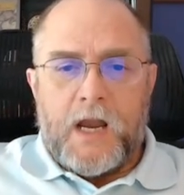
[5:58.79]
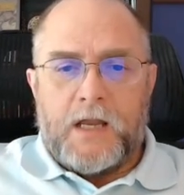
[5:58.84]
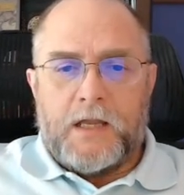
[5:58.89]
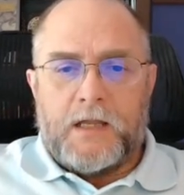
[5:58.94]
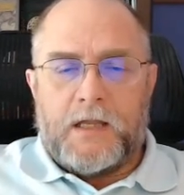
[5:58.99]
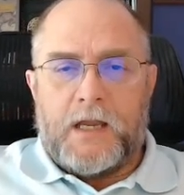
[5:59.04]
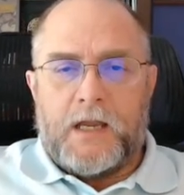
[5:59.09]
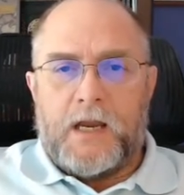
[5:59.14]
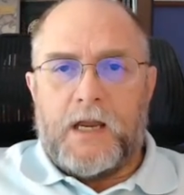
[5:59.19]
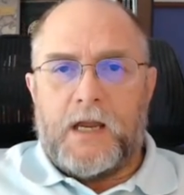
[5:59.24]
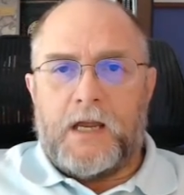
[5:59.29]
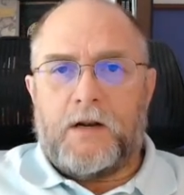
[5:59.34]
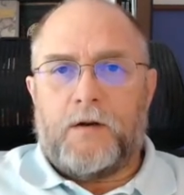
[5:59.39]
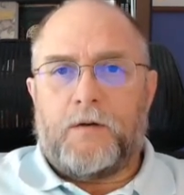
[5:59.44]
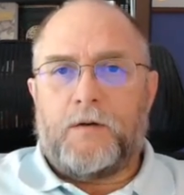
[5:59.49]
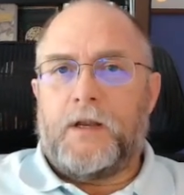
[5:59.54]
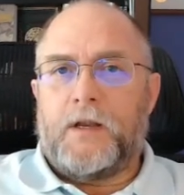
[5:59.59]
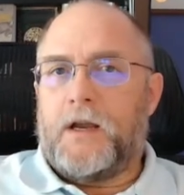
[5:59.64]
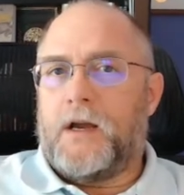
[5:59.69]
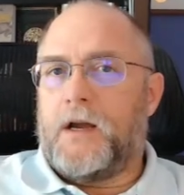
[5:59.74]
Then
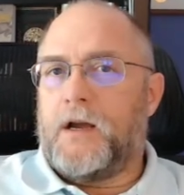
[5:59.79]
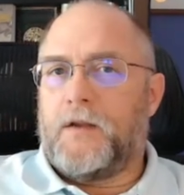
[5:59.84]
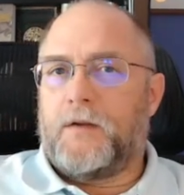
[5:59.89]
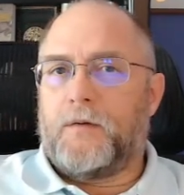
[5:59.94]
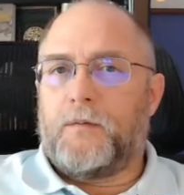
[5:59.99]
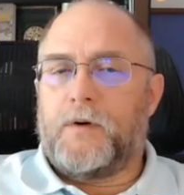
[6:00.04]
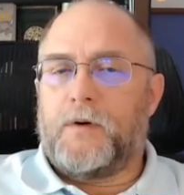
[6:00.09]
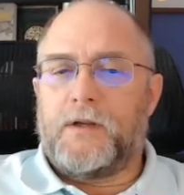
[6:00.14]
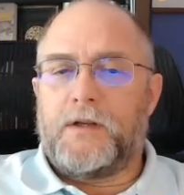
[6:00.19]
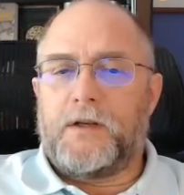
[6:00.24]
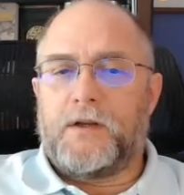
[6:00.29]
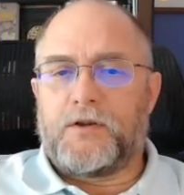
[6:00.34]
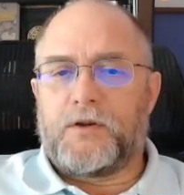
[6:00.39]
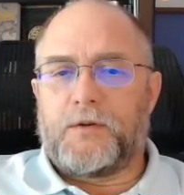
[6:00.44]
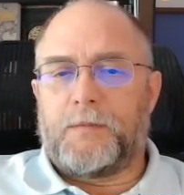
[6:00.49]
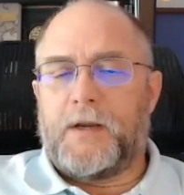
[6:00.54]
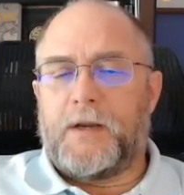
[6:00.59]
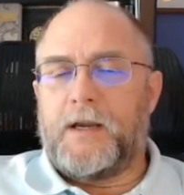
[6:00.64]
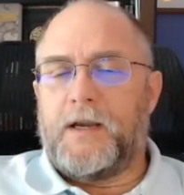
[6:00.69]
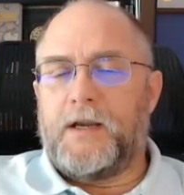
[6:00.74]
on the other one, there's going
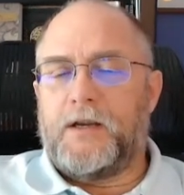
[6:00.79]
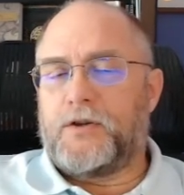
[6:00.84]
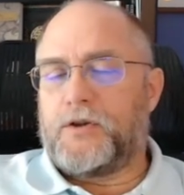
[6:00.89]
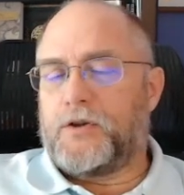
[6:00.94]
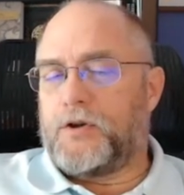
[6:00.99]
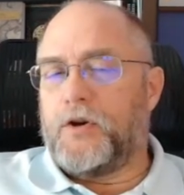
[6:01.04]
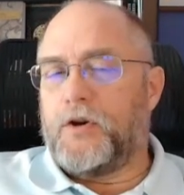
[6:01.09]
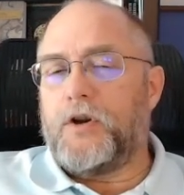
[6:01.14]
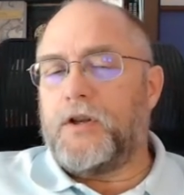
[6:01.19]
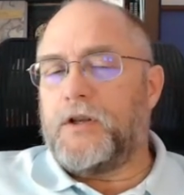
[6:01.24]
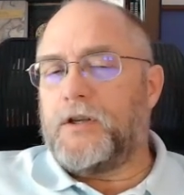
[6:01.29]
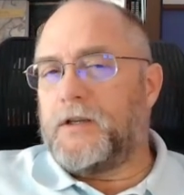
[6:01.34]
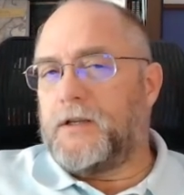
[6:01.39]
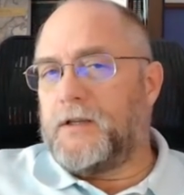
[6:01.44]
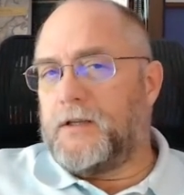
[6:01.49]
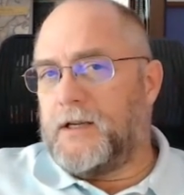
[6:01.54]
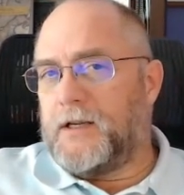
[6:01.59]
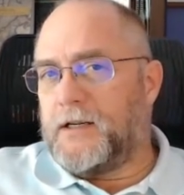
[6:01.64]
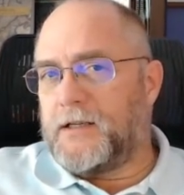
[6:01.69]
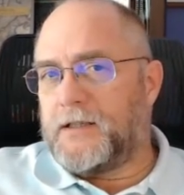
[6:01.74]
to be should
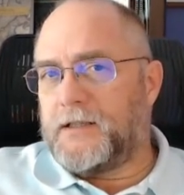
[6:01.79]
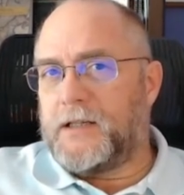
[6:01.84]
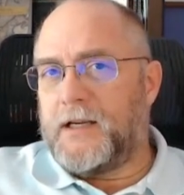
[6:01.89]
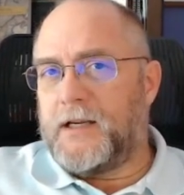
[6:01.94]
list it